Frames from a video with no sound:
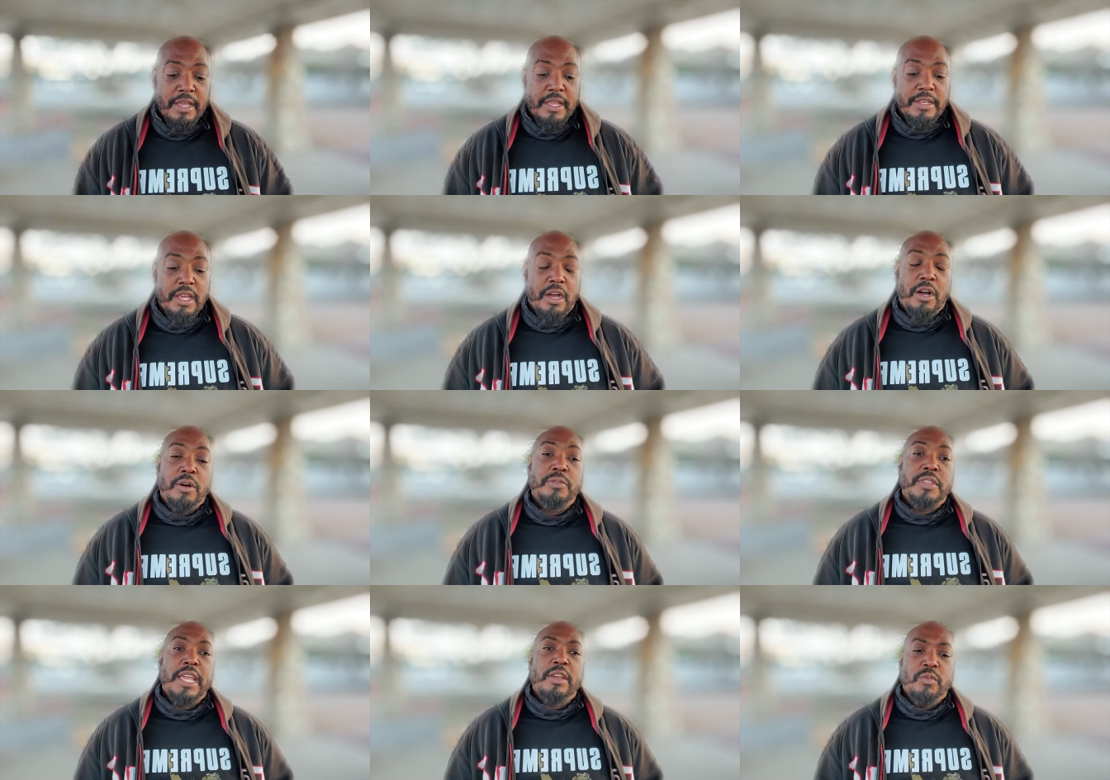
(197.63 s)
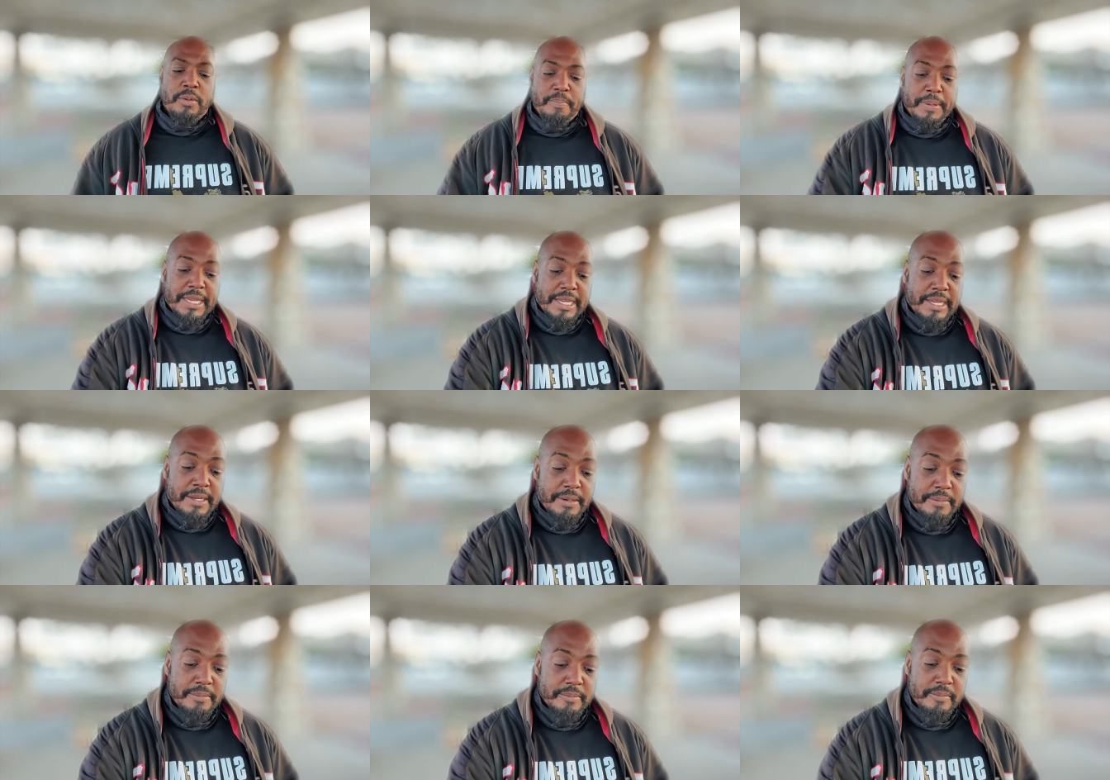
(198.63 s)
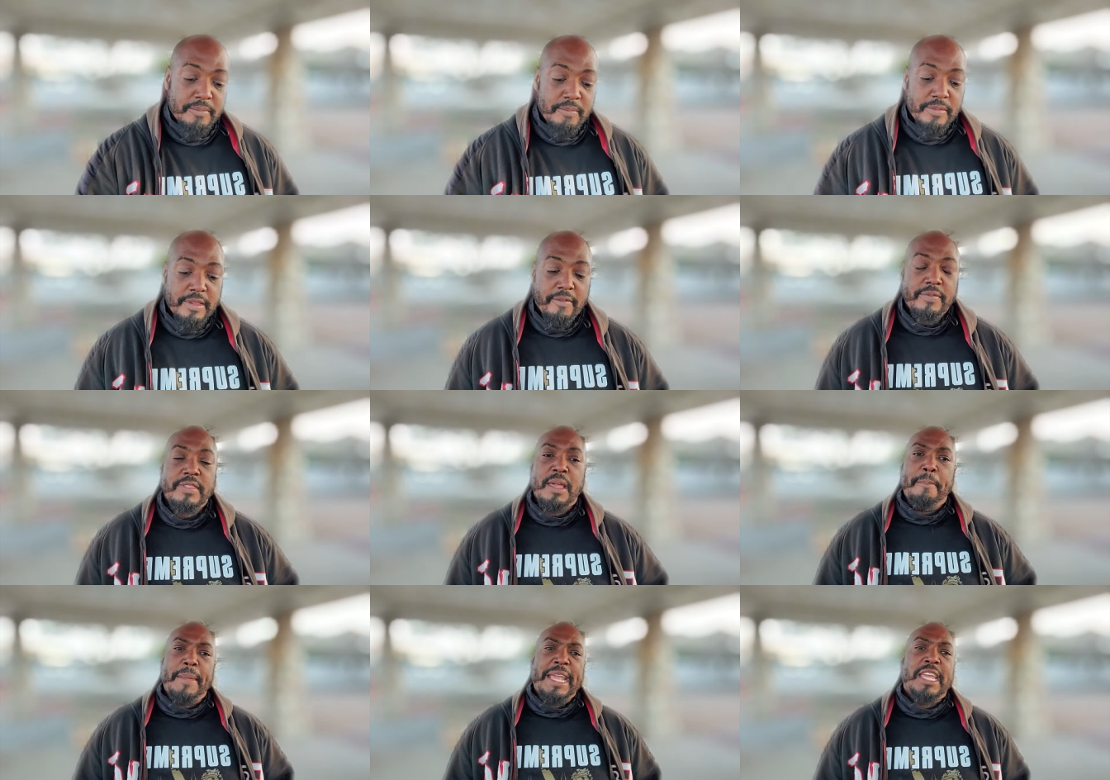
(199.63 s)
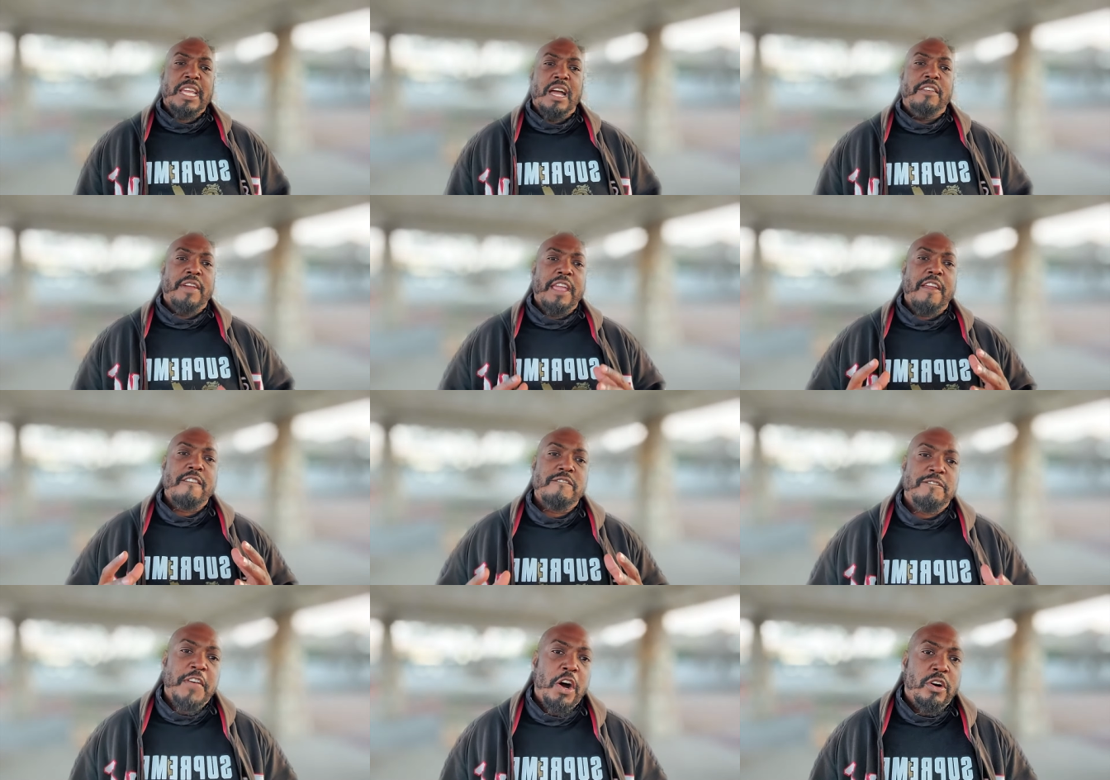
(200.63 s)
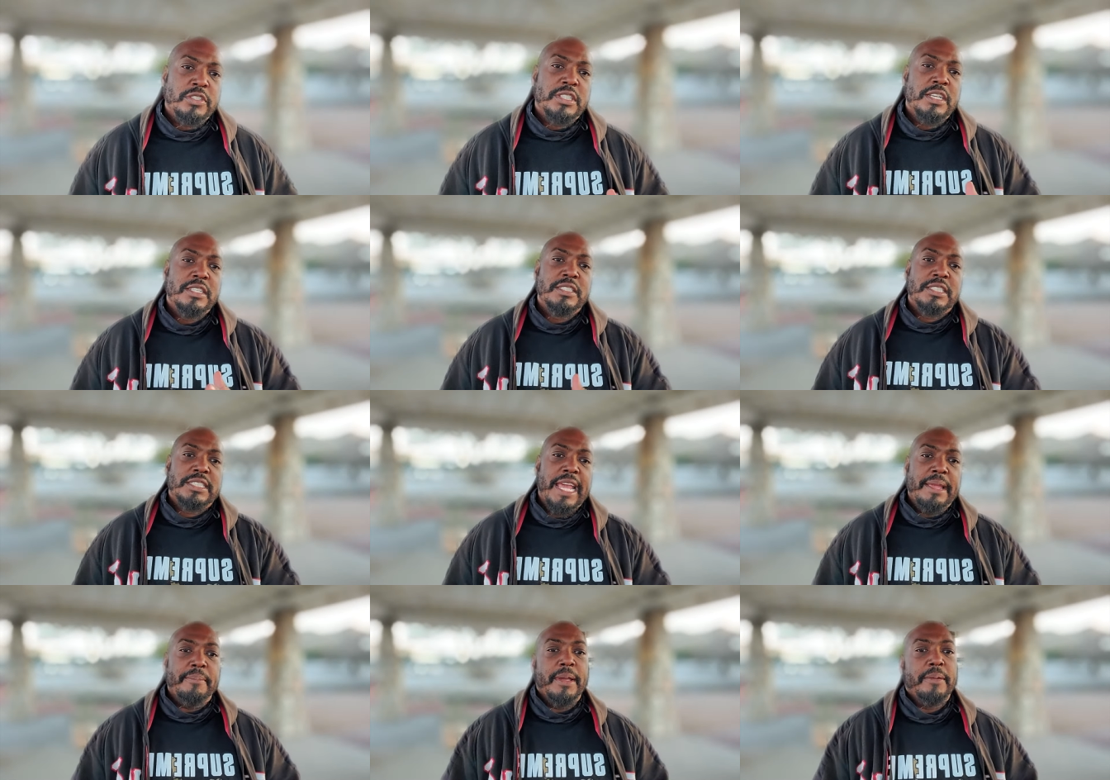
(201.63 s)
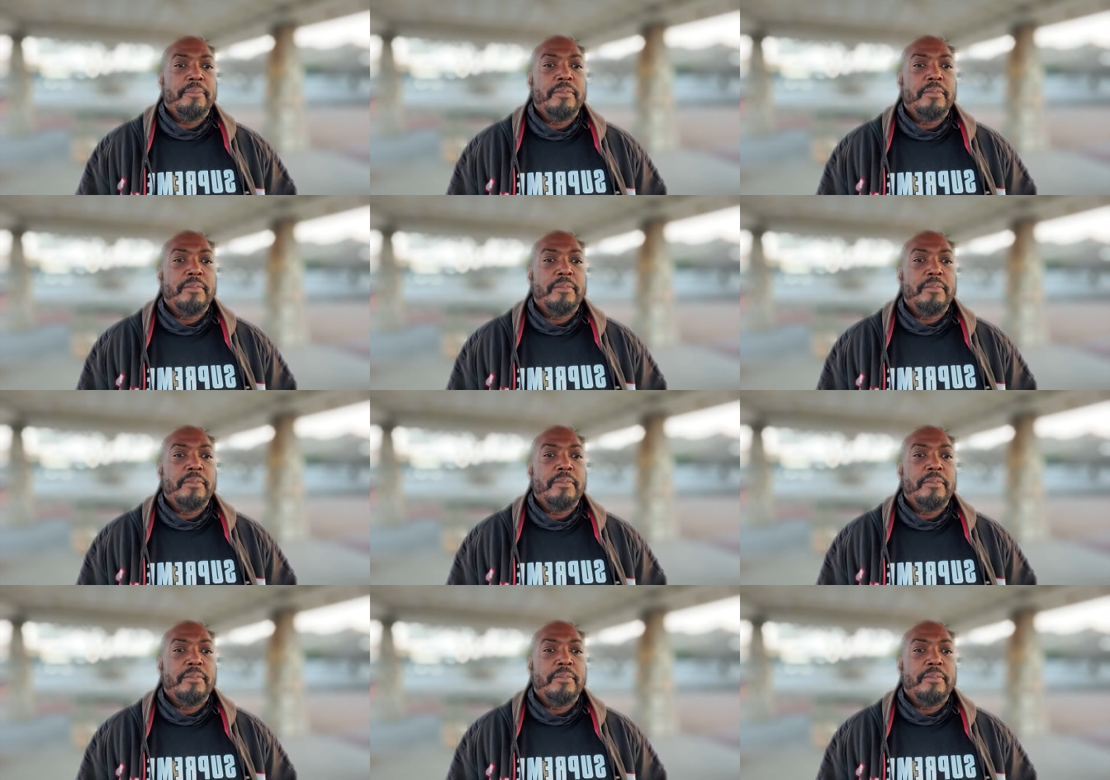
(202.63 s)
the whole thing would be the making of a false statement.